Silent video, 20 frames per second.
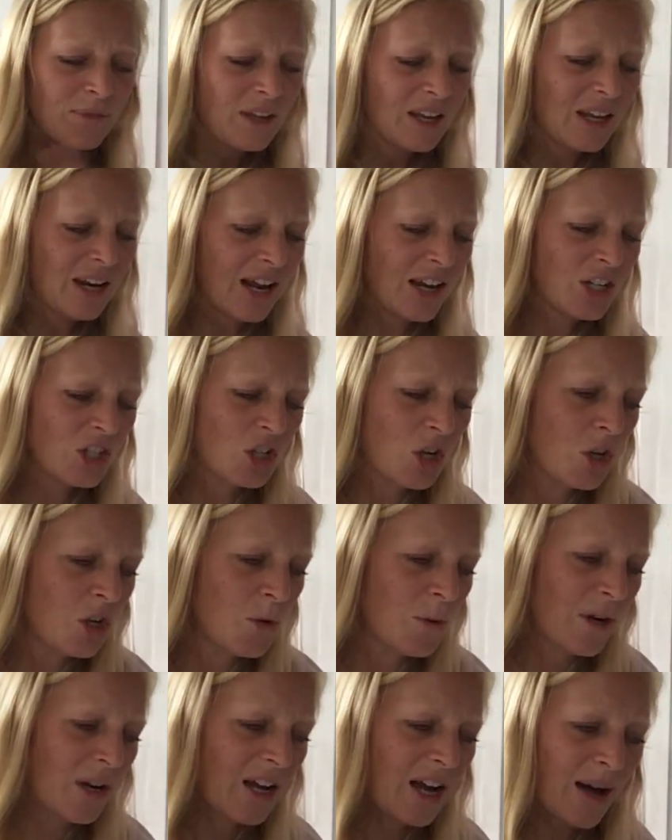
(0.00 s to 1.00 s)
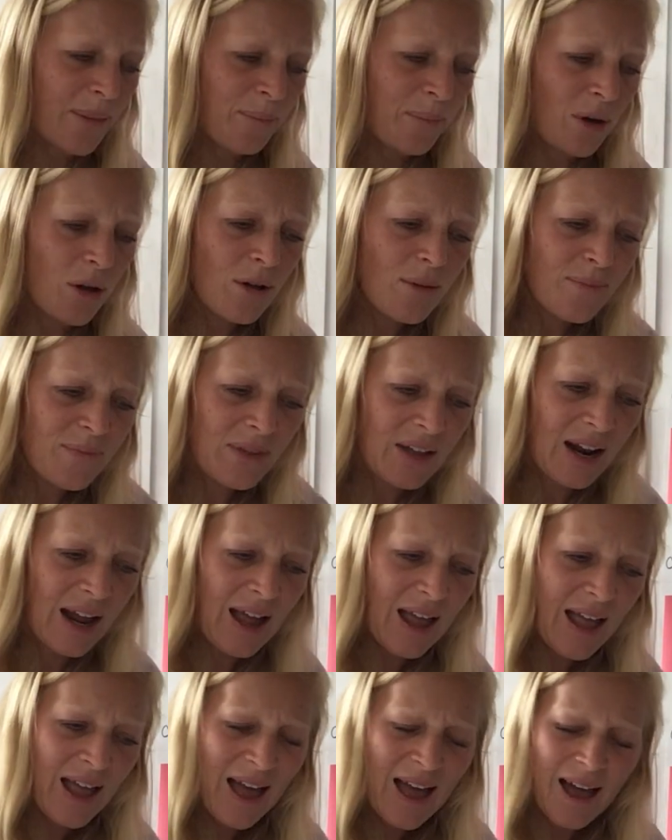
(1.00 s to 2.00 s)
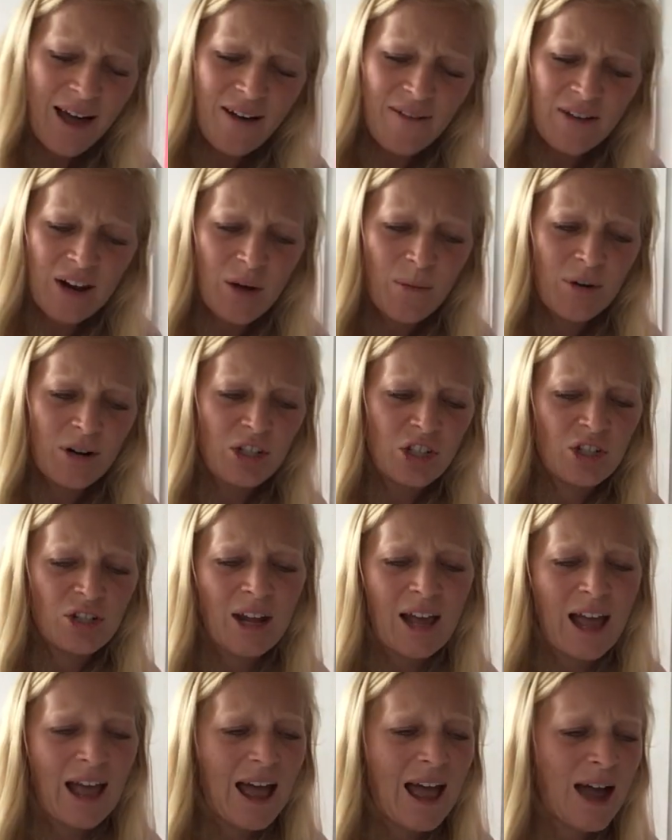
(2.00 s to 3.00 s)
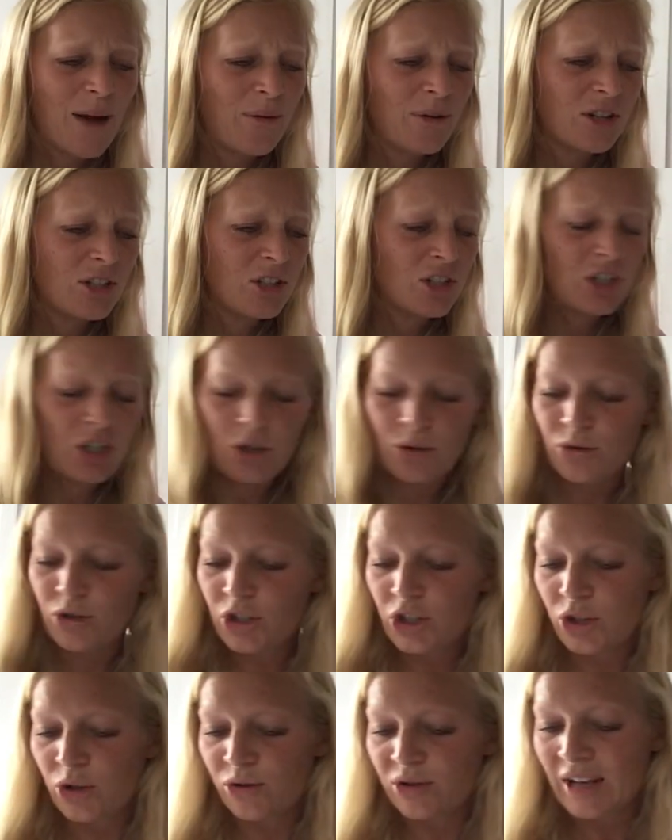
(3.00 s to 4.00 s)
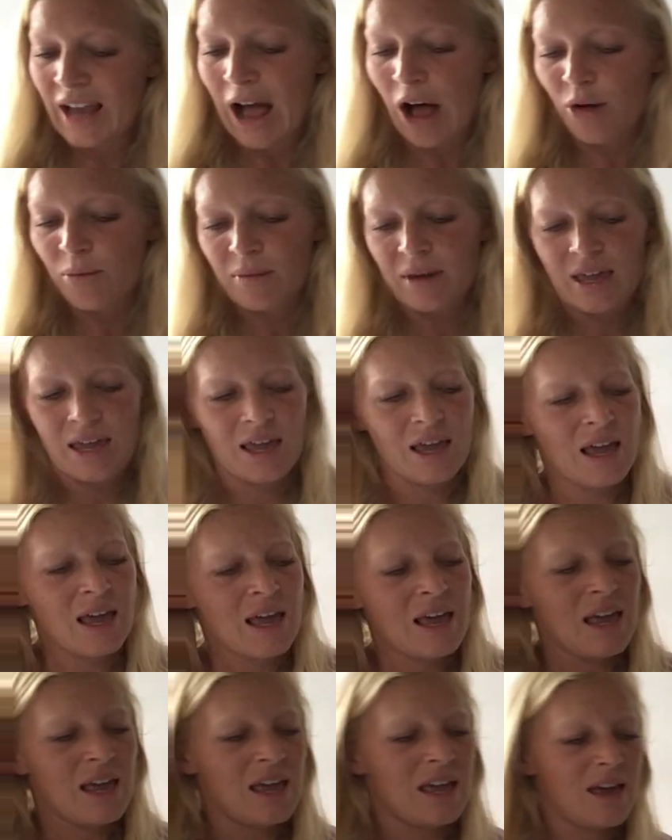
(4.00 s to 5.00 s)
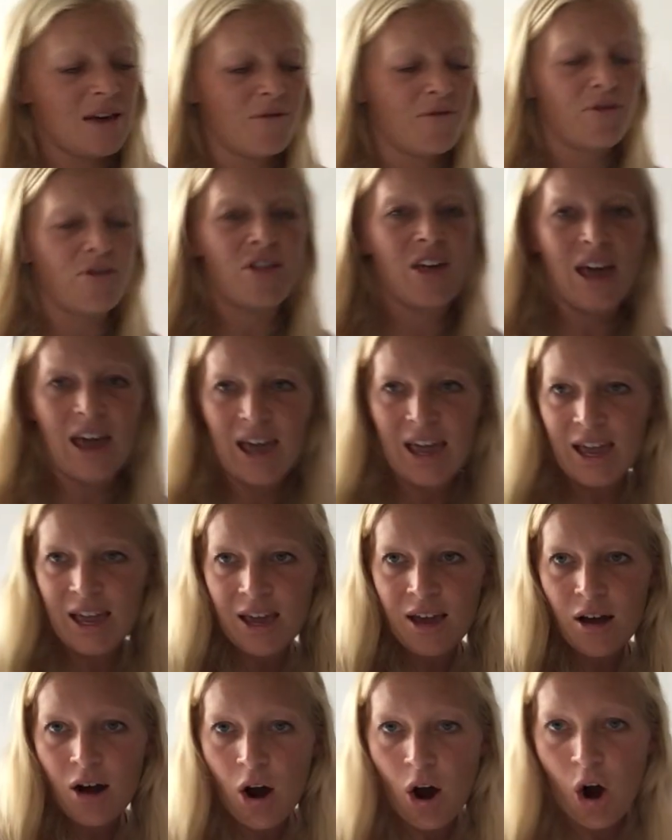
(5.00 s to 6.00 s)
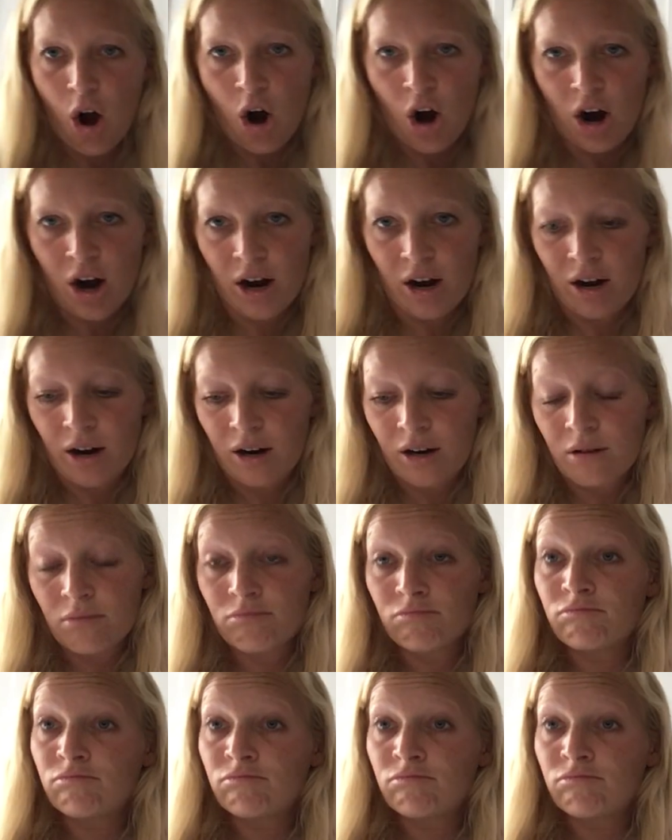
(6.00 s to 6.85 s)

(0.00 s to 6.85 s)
Can I show you a couple that I have? And I want you to I want you to tell me if they are